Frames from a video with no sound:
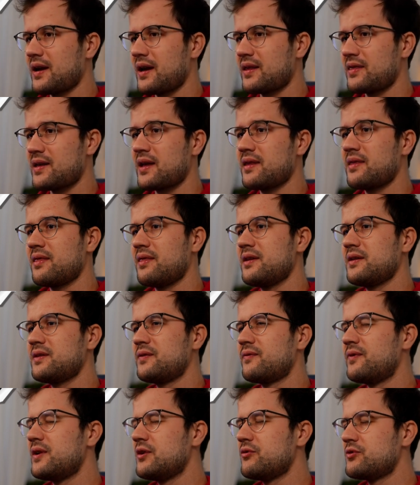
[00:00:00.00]
And then this
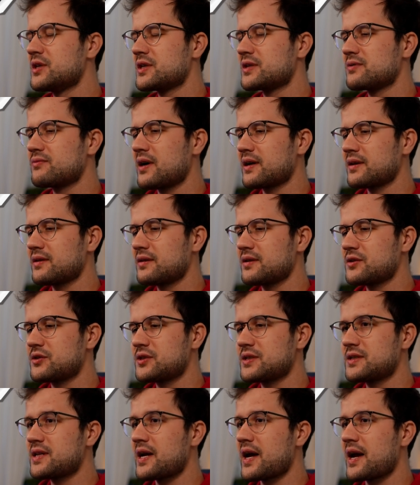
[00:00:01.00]
future struct
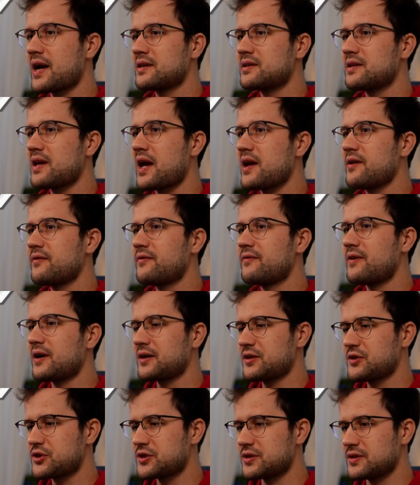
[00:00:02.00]
just has a
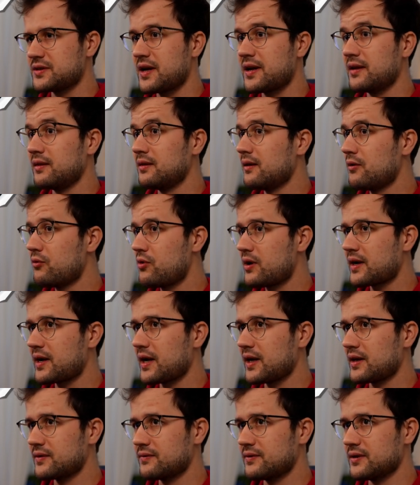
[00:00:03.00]
function, a
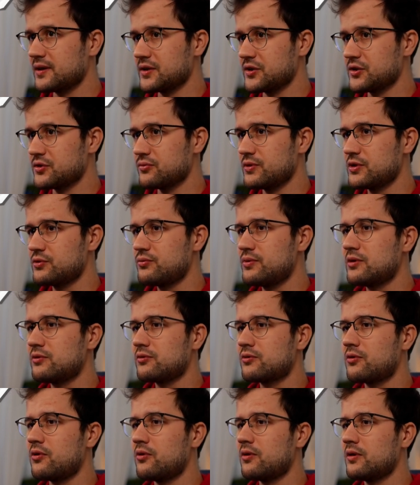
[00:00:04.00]
lowercase function, which we will
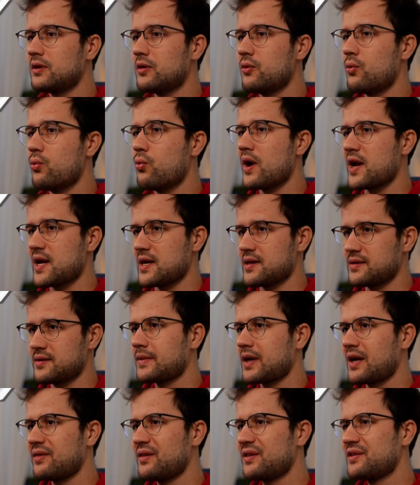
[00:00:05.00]
call a
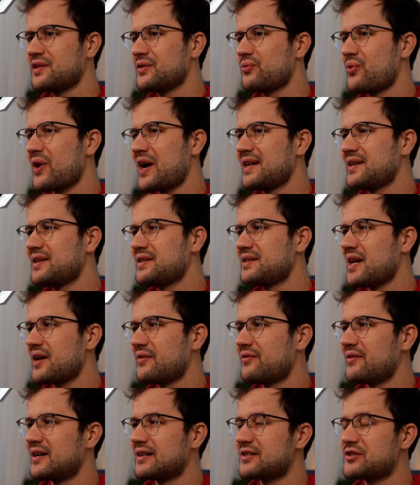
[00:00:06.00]
And this await is a
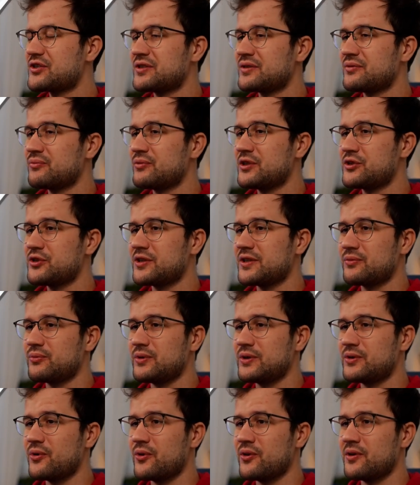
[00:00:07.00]
function which just
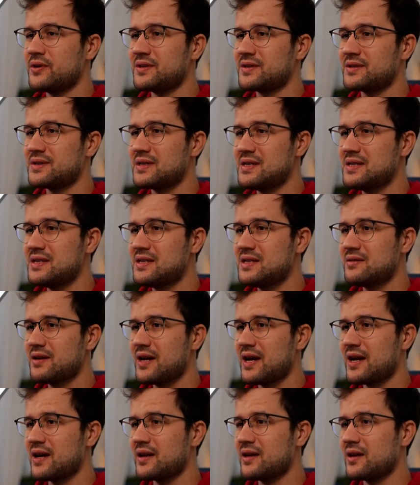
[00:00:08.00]
returns t
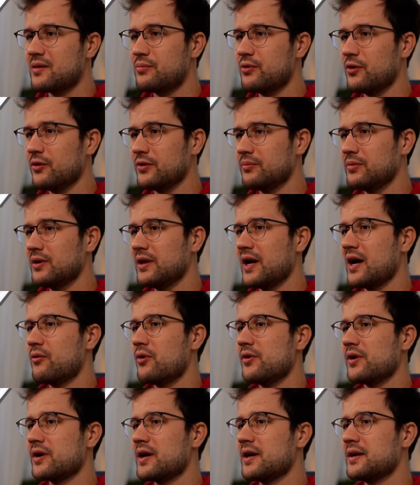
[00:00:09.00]
and a possible
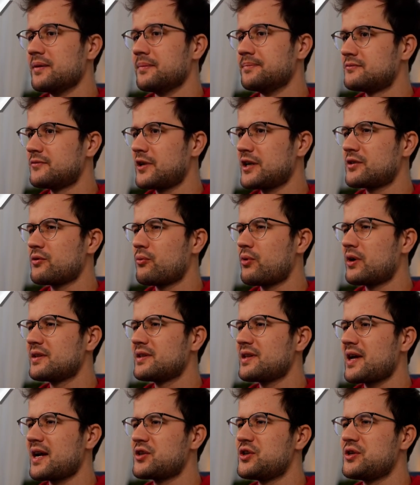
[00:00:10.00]
error again. Right, so what
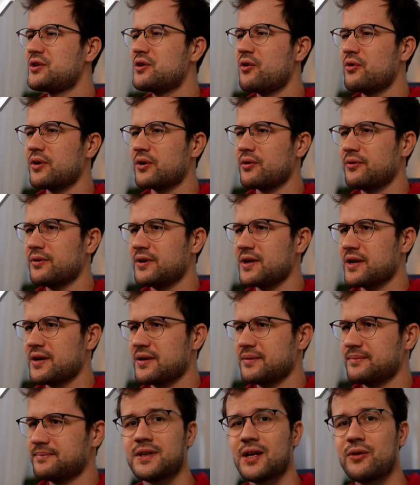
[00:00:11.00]
is actually going on
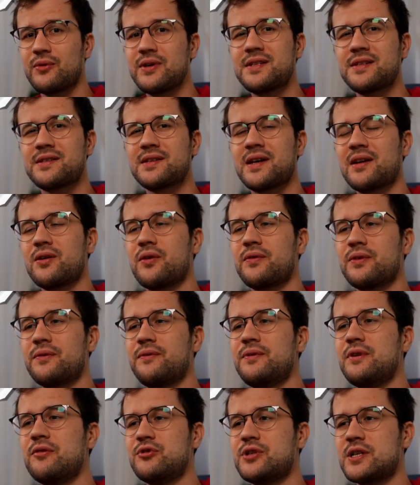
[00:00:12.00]
here? Now inside of the
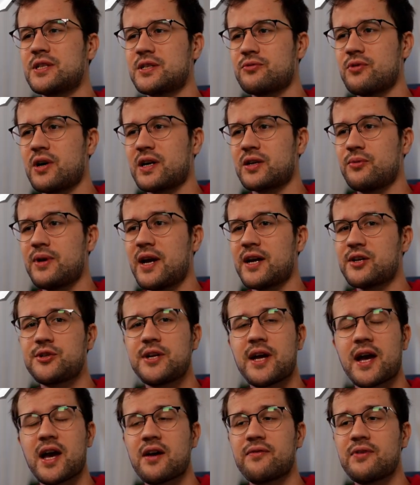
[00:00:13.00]
future struct, we
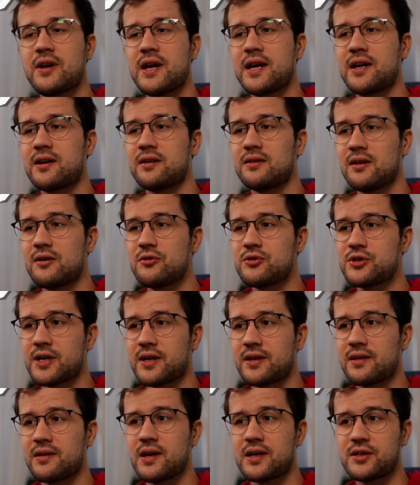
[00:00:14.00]
actually have a
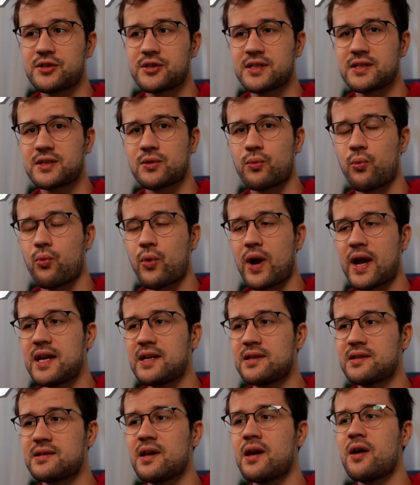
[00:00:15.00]
closure that just
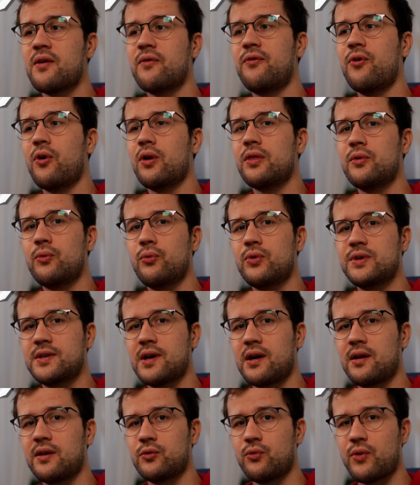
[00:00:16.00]
waits for the
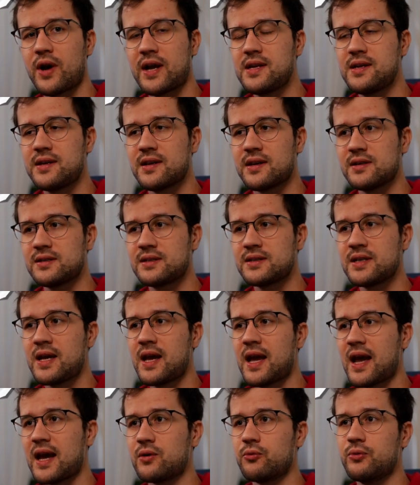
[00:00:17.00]
result readiness
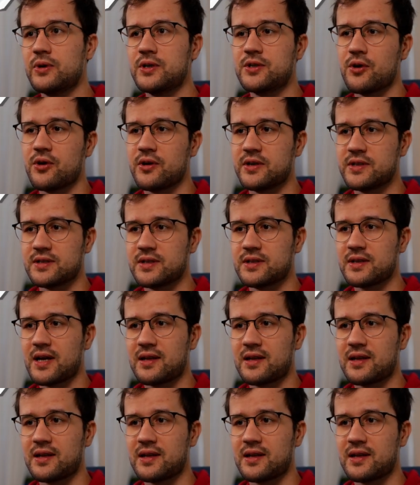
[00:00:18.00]
and returns it.